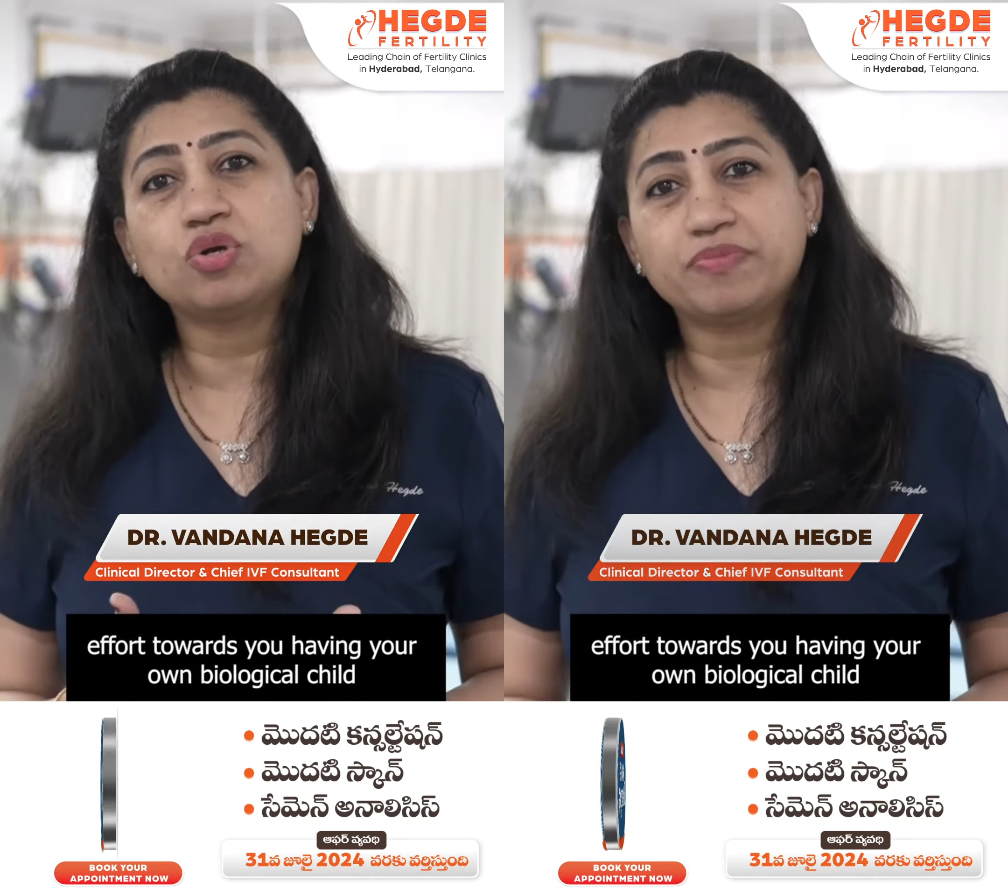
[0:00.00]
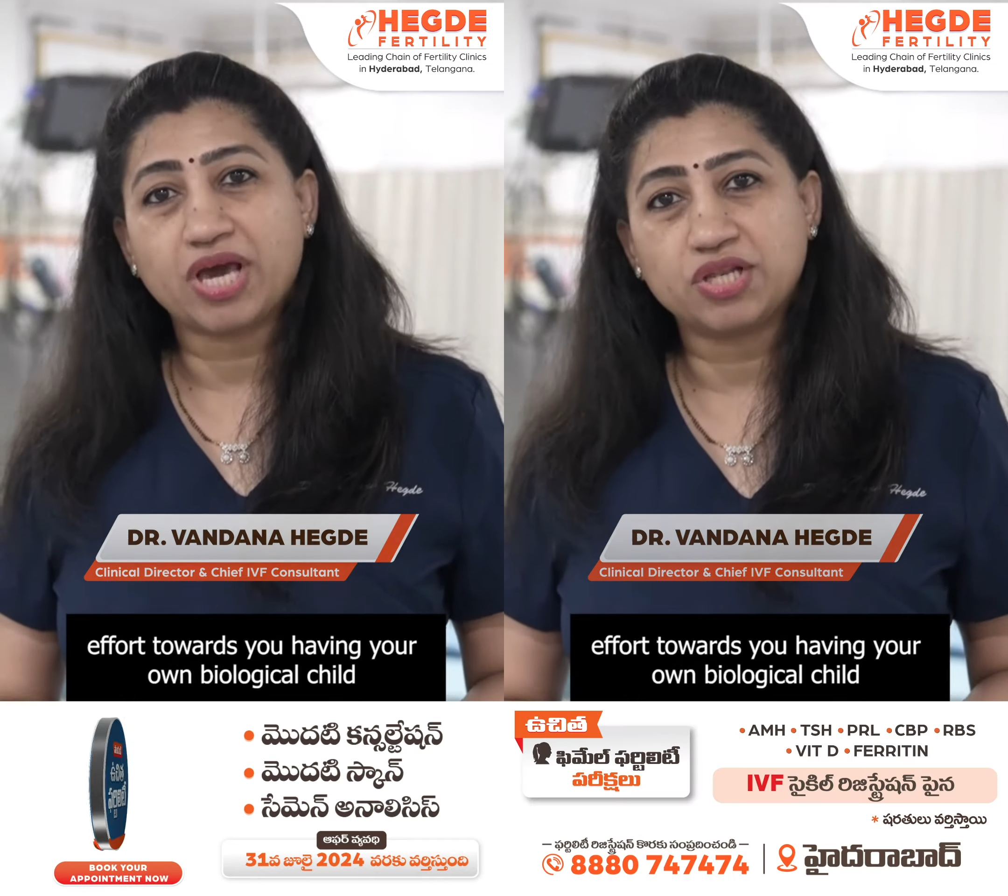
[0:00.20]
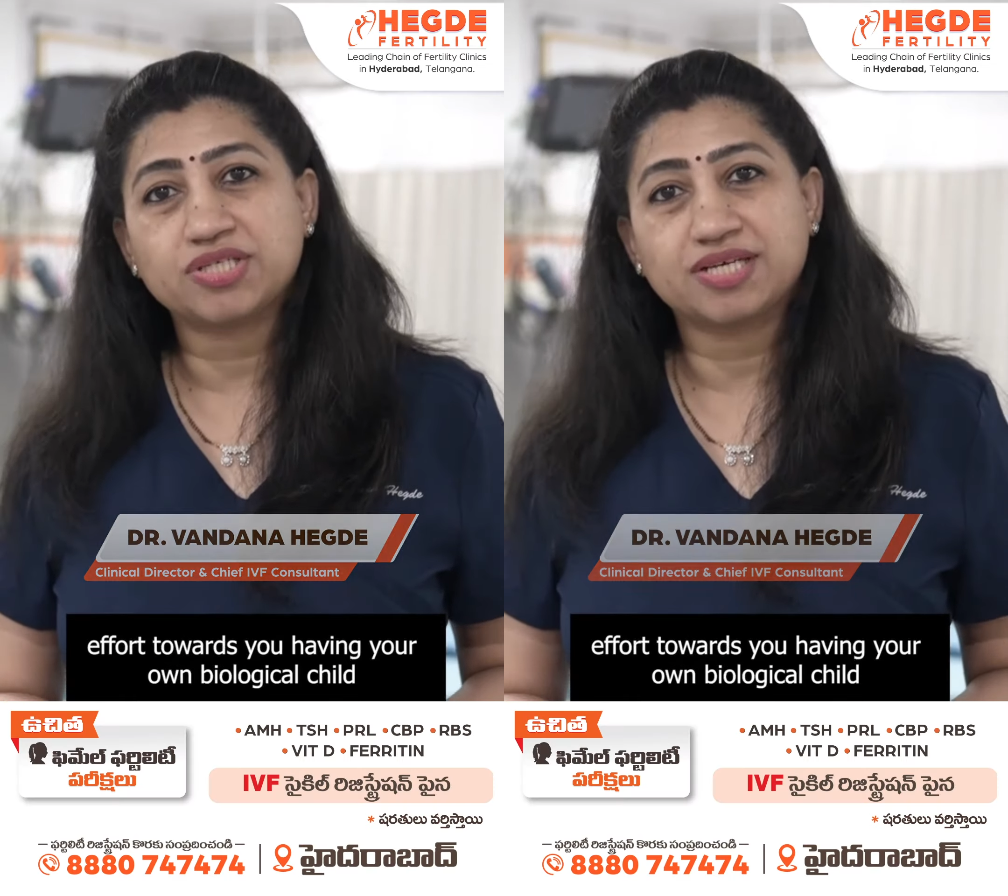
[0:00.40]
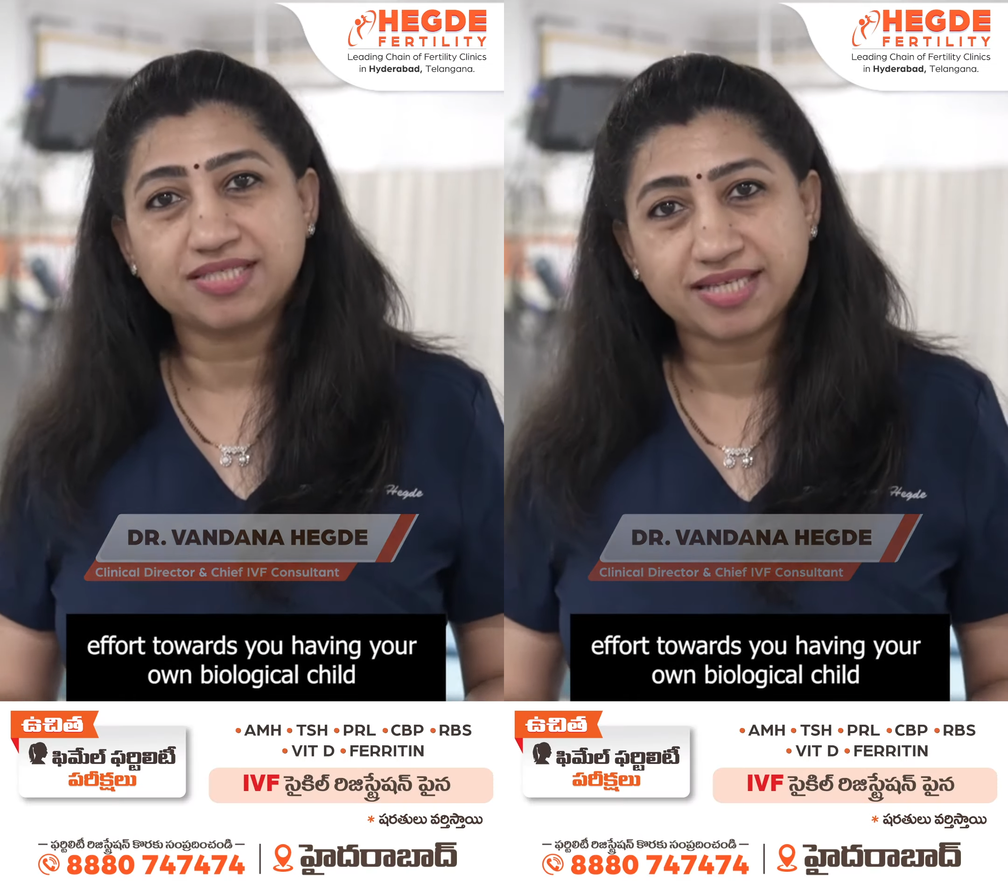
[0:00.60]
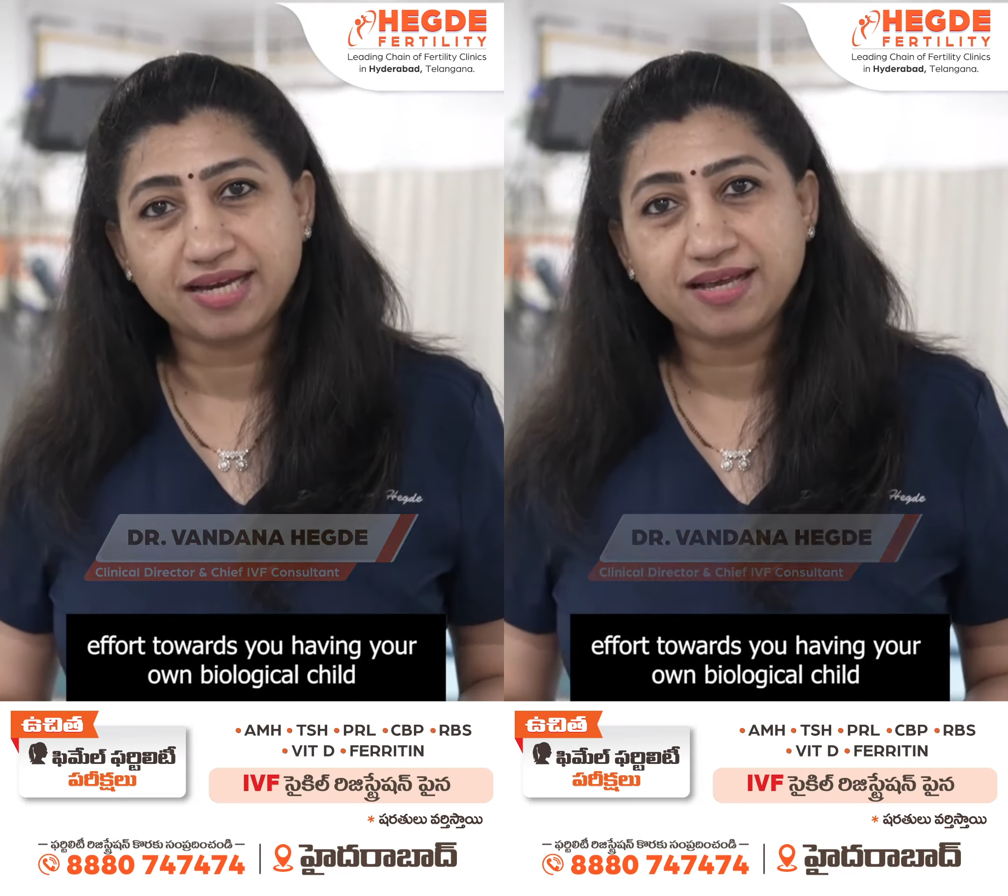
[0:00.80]
own biological
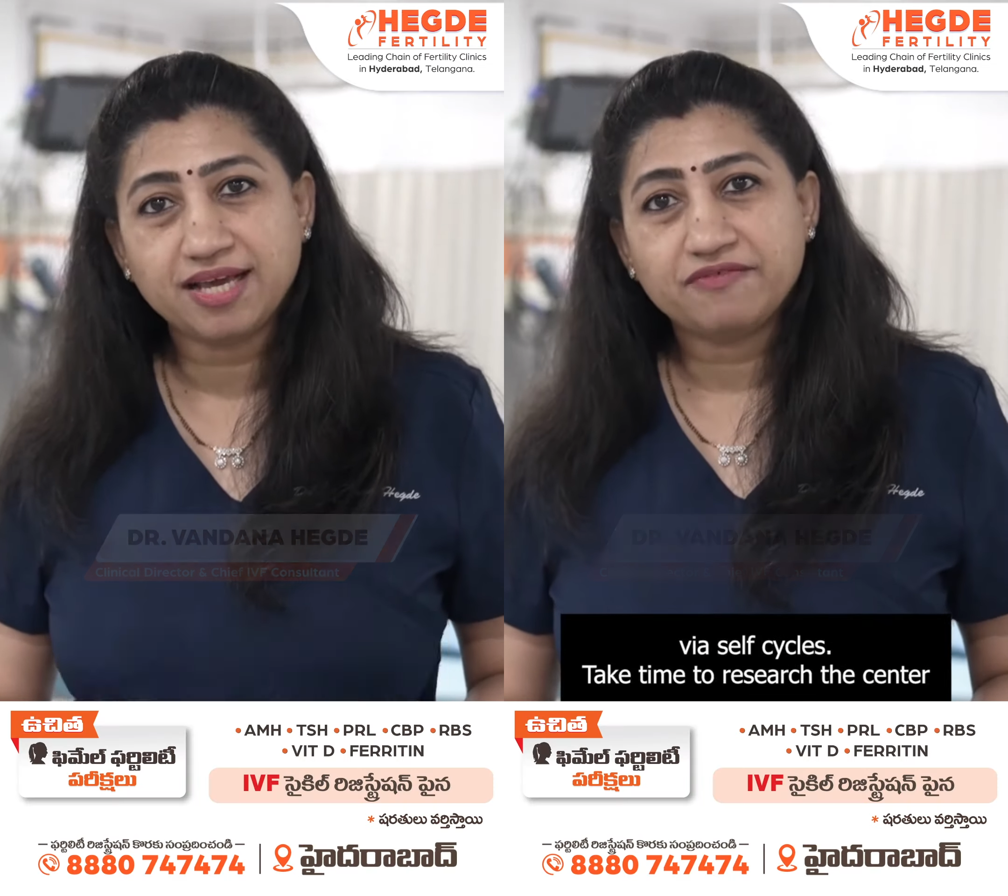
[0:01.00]
child